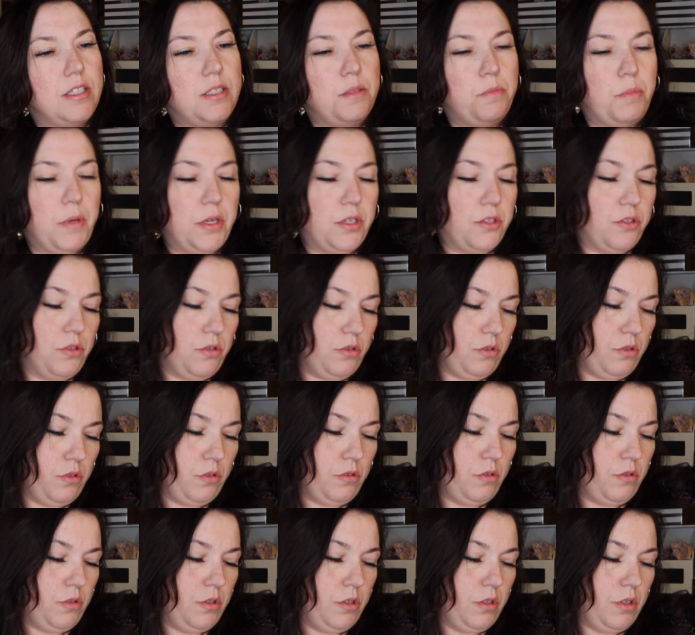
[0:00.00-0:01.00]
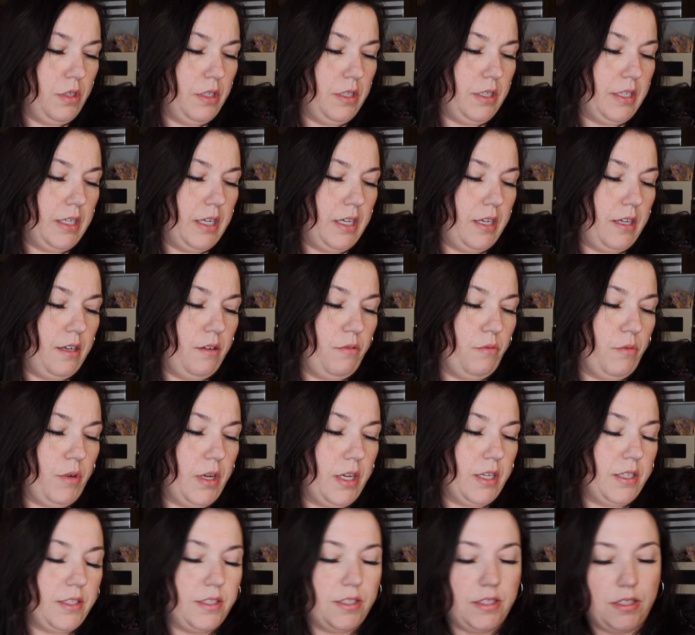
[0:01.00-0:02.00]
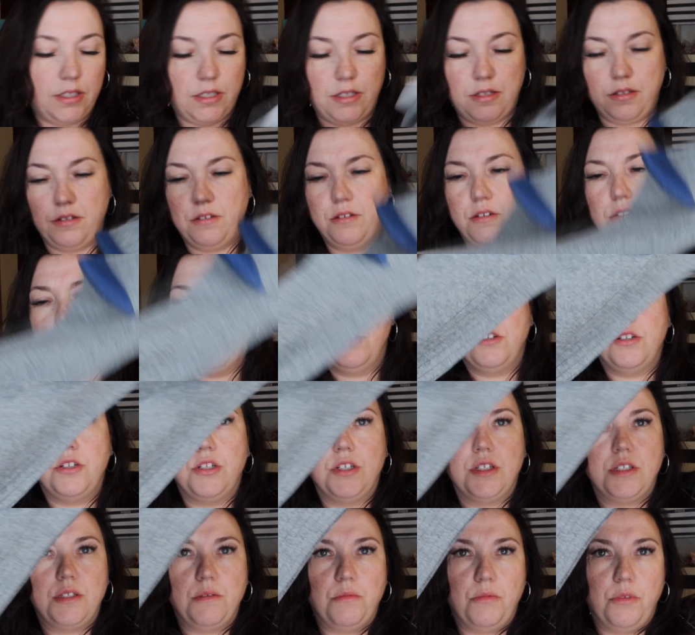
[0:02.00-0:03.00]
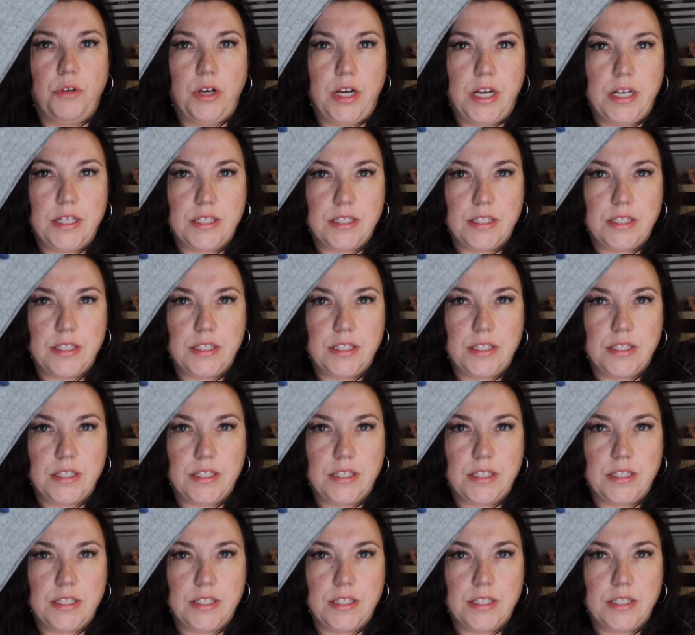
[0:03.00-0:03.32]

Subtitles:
special. Nadine West. Just some gray